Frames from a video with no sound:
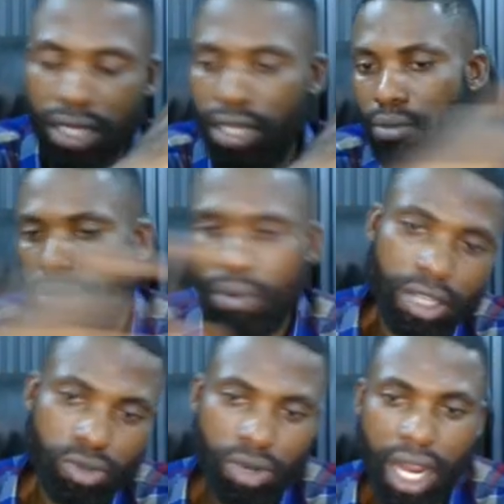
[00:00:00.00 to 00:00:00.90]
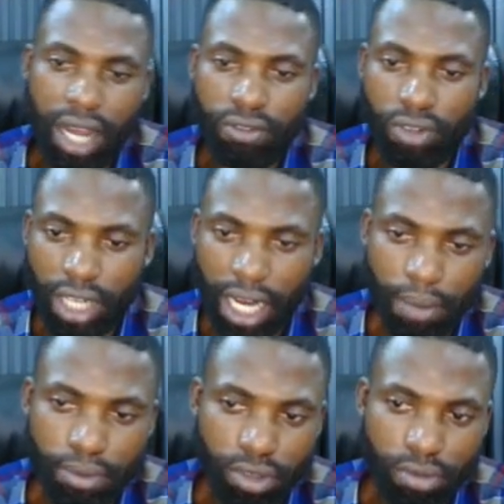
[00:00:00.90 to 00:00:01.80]
the moment you have your
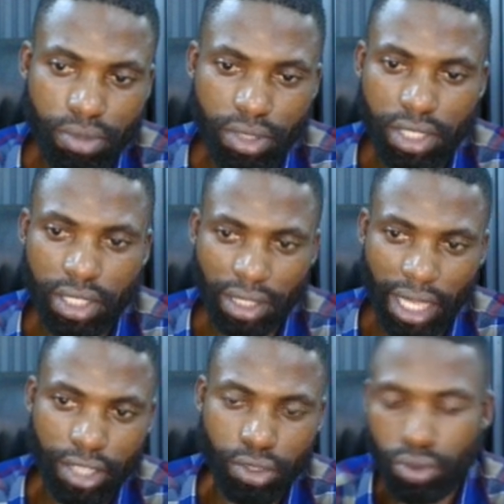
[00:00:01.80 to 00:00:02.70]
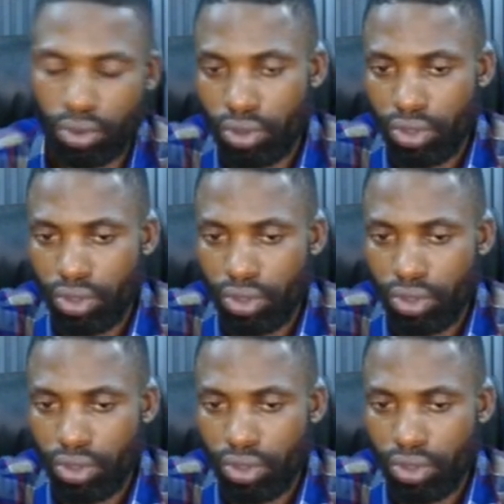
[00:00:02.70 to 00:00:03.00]
caption being the title,